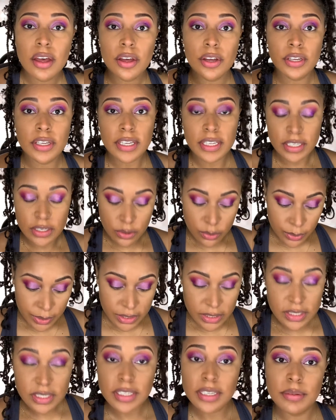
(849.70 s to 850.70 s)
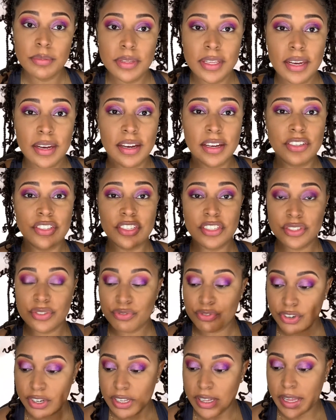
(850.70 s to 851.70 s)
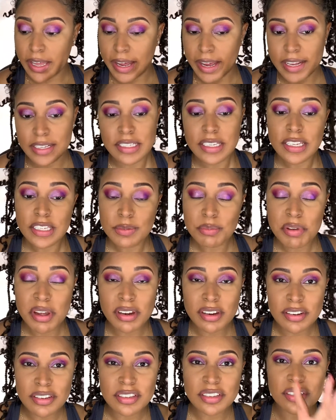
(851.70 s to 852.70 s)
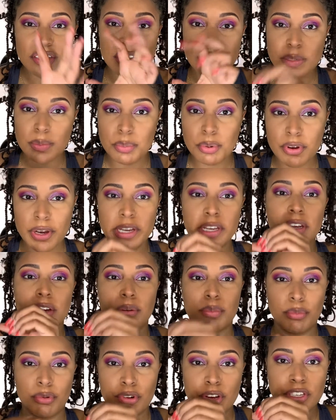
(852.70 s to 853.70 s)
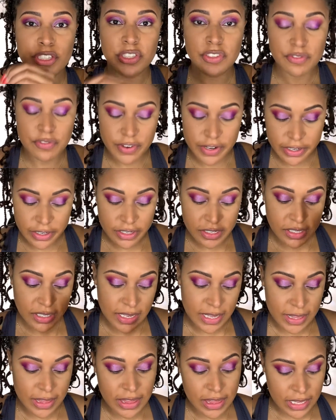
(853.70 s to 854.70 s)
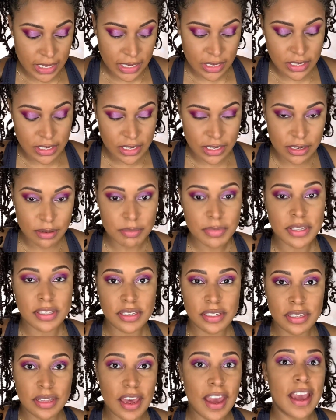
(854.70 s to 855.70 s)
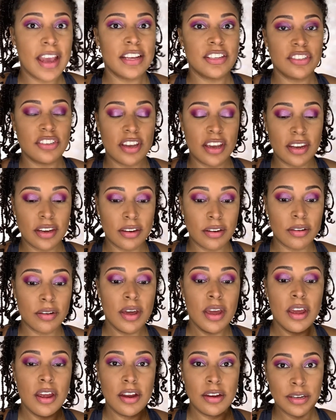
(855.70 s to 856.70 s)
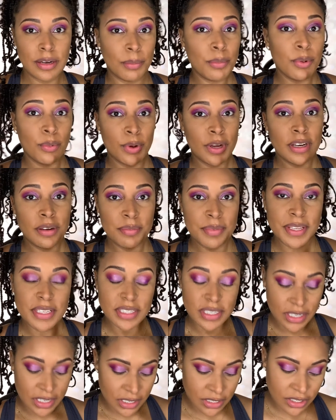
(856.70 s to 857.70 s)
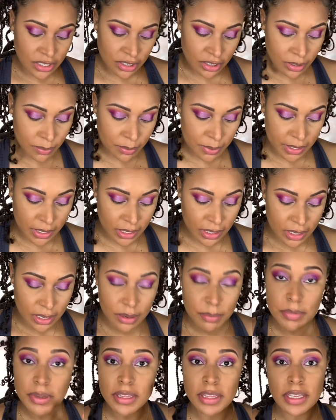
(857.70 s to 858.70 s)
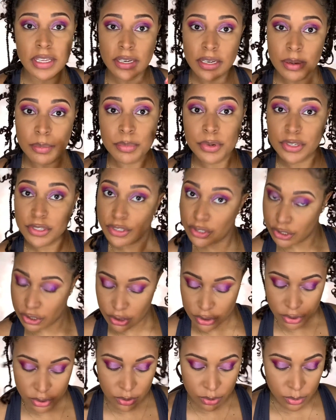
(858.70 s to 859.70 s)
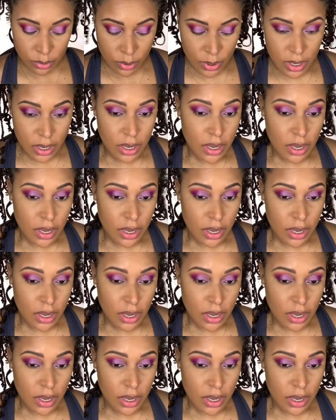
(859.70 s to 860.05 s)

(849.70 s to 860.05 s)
Okay, quick tip that I just realized, it's better to spray your brush first and then dip into the eyeshadow. Number one, it makes it easier to pick up, but then number two,